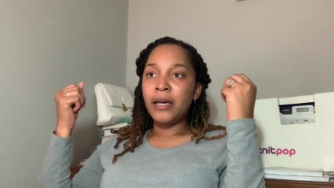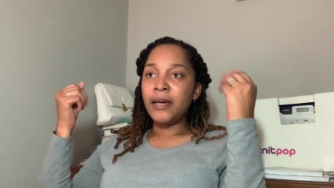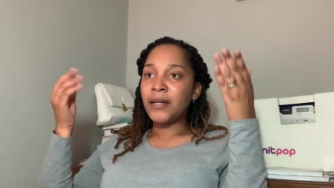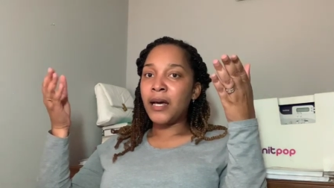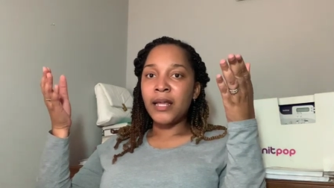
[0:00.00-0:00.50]

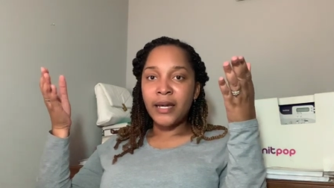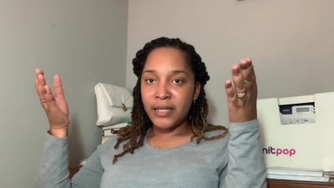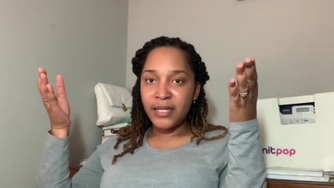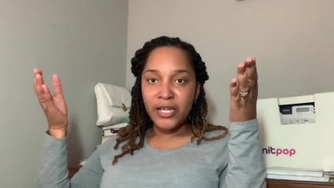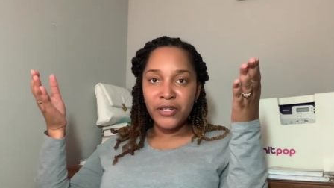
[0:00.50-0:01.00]
And all I can
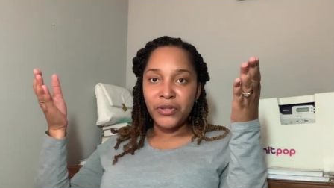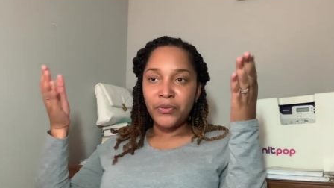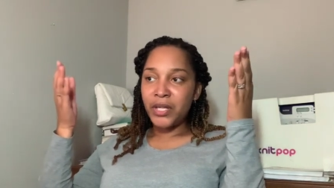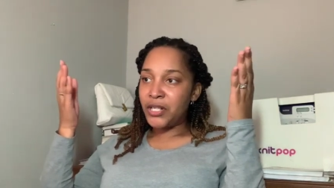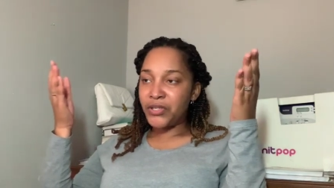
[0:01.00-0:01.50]
tell
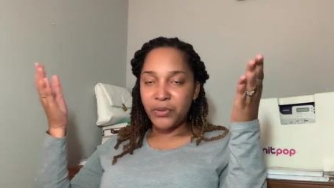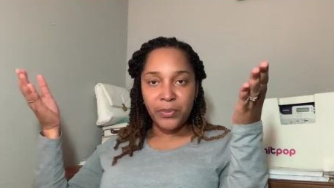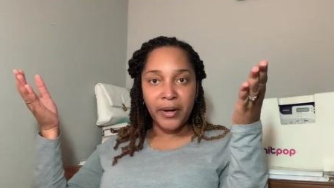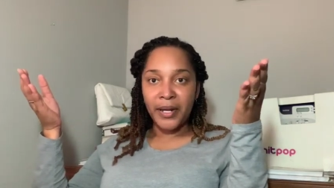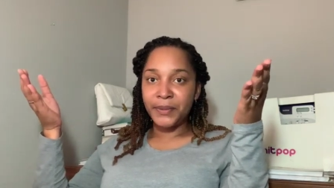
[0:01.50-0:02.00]
you is to
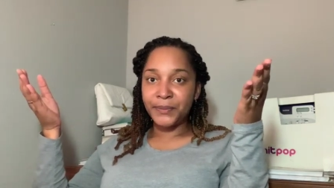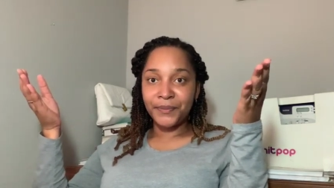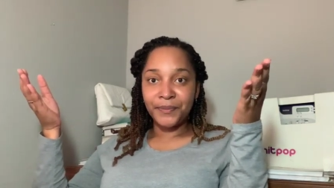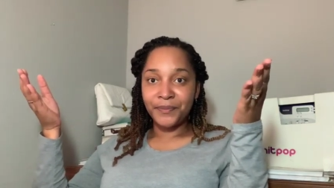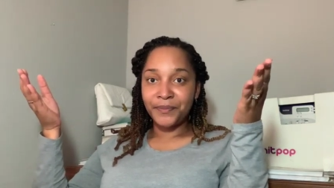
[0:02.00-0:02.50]
pray.
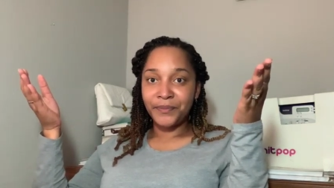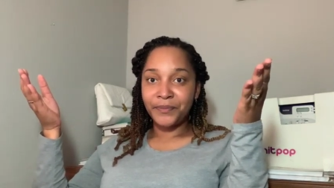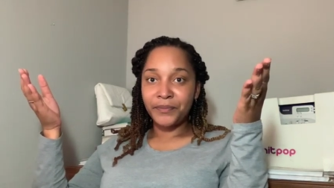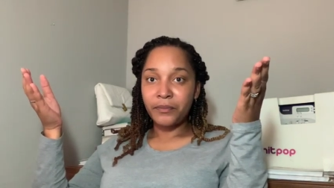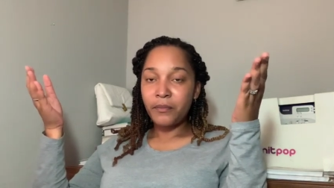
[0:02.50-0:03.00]

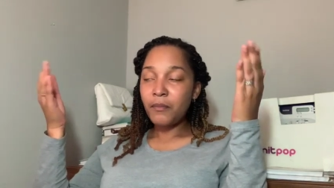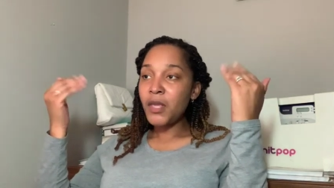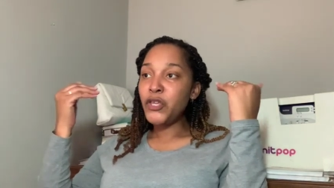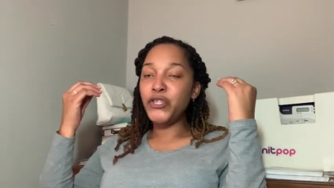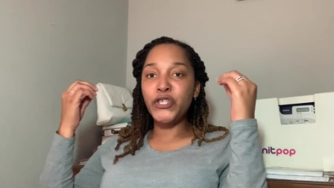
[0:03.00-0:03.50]

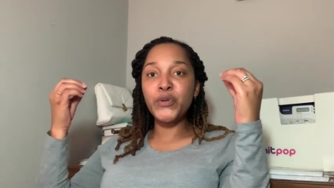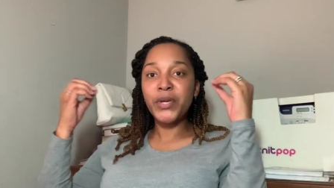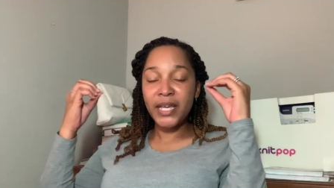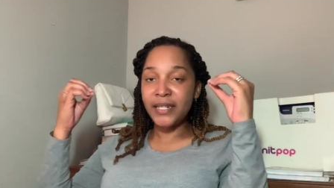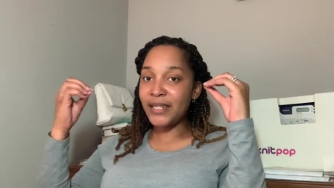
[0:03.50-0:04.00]
You
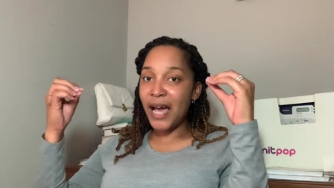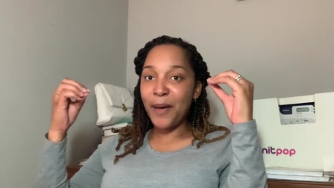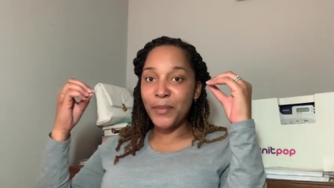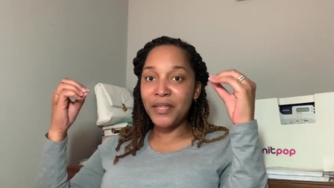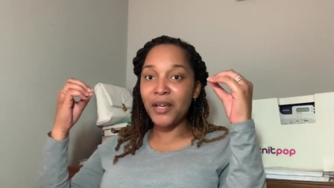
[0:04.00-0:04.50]

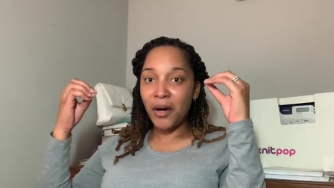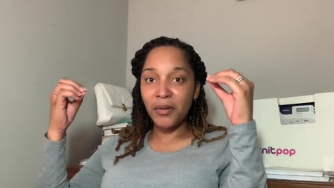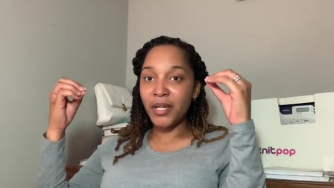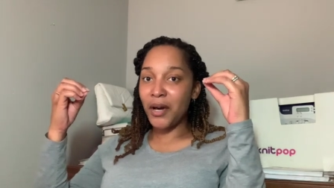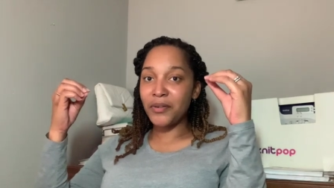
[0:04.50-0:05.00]
cannot be the
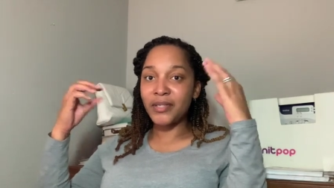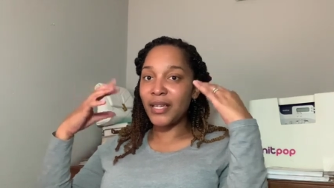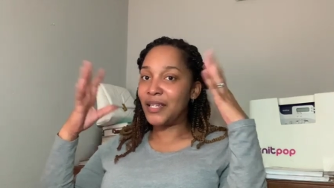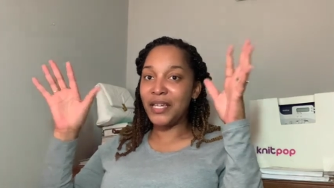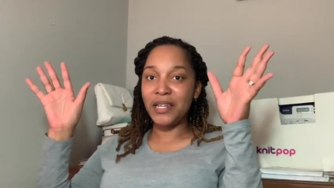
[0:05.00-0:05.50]
Holy Ghost
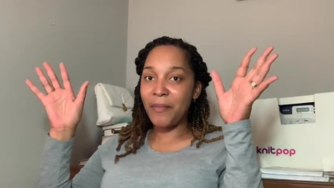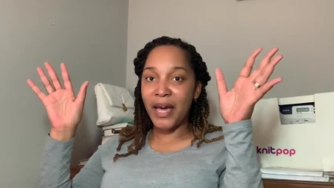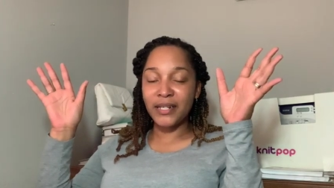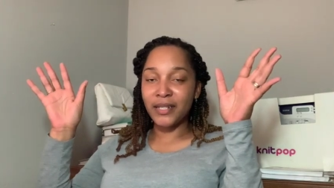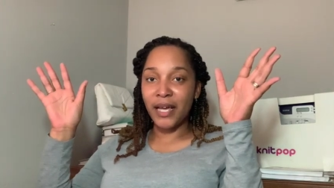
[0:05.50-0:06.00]
in
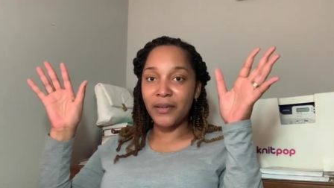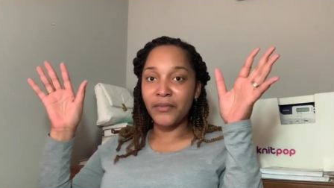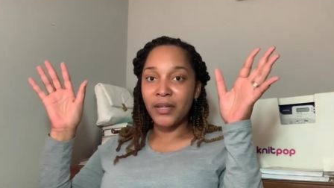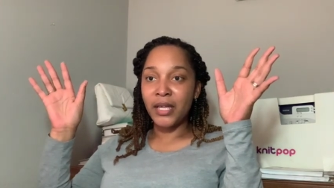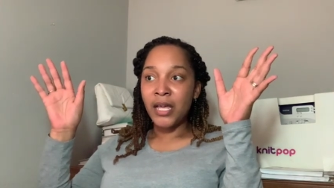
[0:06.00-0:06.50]
anybody's life.
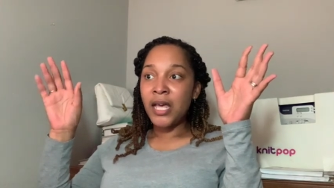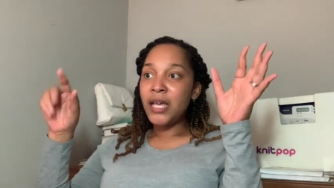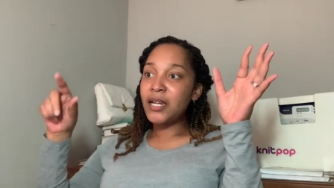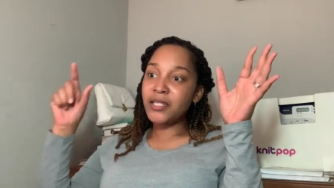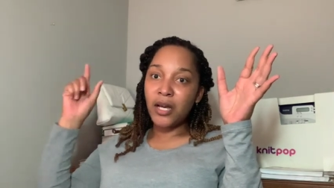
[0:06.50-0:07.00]

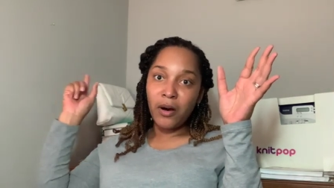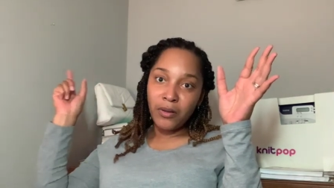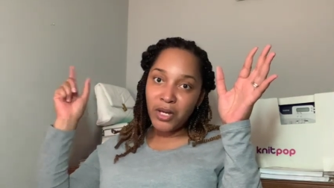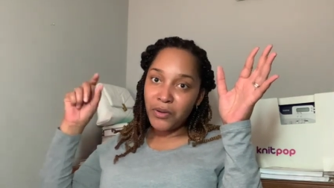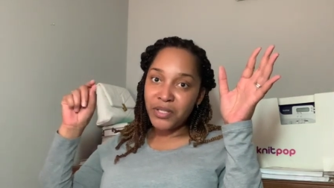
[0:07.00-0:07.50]
It's the
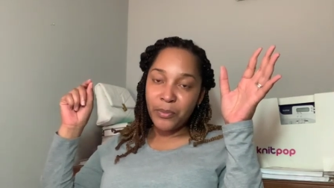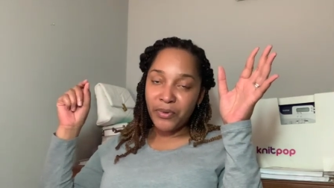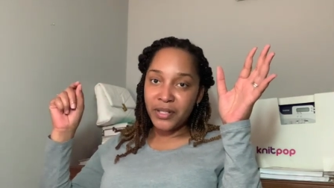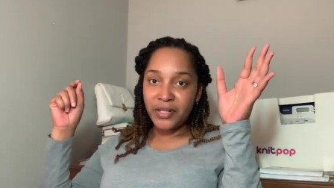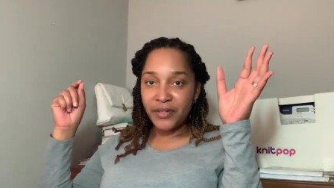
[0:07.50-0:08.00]
Holy Ghost that
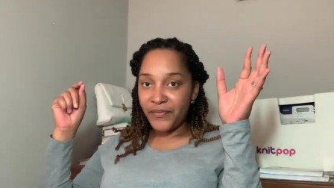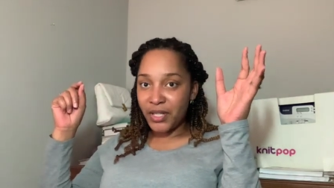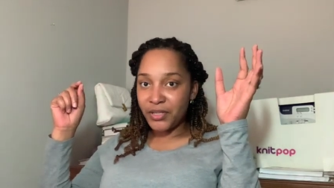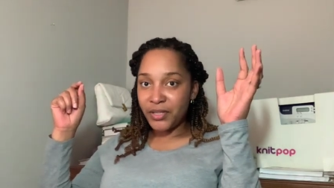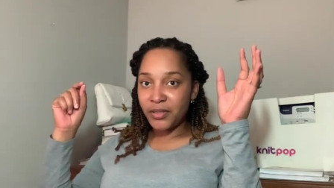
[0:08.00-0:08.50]
brings
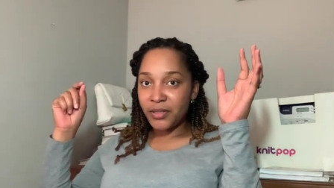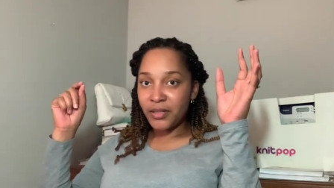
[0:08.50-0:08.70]
conviction.